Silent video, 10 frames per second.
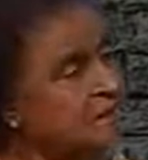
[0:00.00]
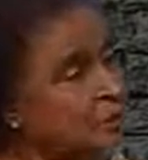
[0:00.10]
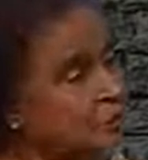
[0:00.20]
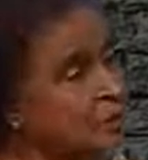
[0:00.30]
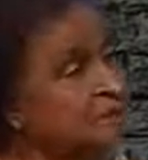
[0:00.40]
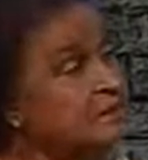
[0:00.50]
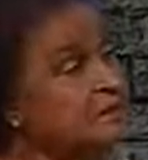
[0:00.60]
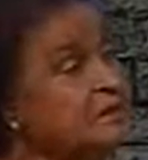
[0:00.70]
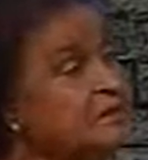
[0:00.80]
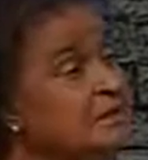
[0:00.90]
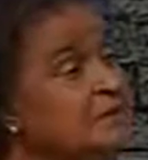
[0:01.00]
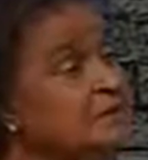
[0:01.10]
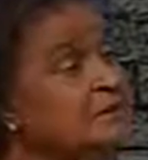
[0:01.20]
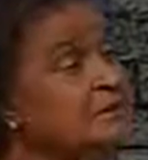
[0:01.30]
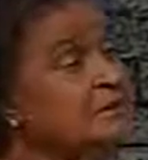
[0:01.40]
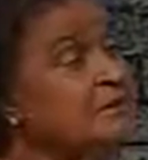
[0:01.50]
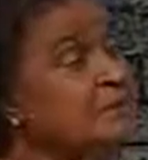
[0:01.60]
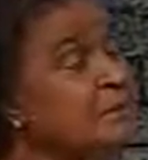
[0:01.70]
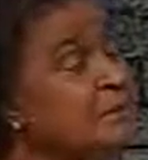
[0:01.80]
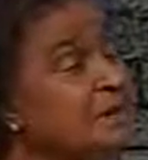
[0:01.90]
courts,
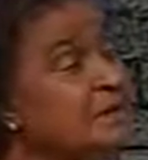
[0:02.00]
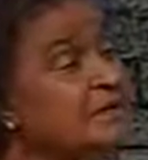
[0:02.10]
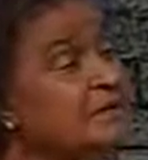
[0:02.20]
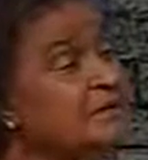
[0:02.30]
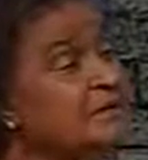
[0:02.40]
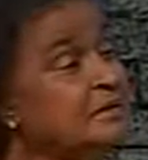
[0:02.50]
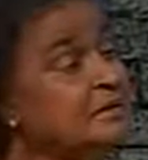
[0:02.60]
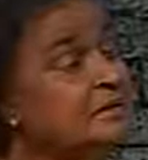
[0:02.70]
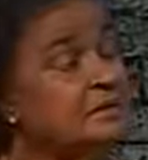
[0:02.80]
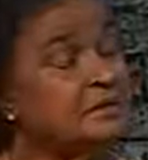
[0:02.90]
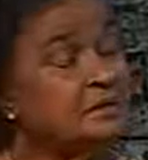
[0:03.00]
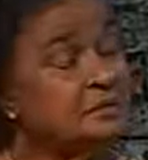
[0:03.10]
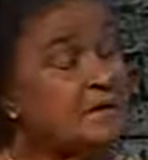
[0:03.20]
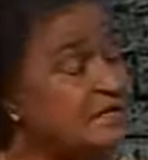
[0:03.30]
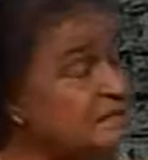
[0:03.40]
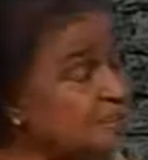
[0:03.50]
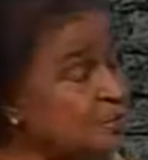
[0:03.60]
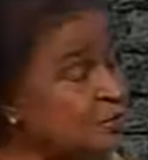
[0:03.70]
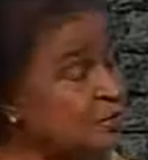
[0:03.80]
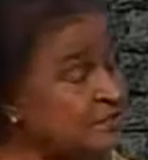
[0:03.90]
sent by
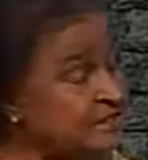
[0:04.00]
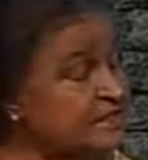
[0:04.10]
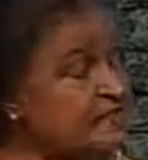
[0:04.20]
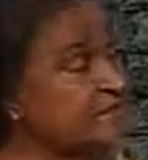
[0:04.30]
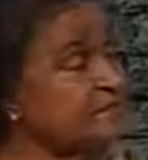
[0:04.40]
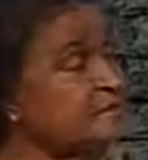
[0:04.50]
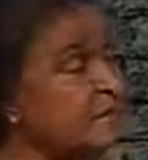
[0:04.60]
social services,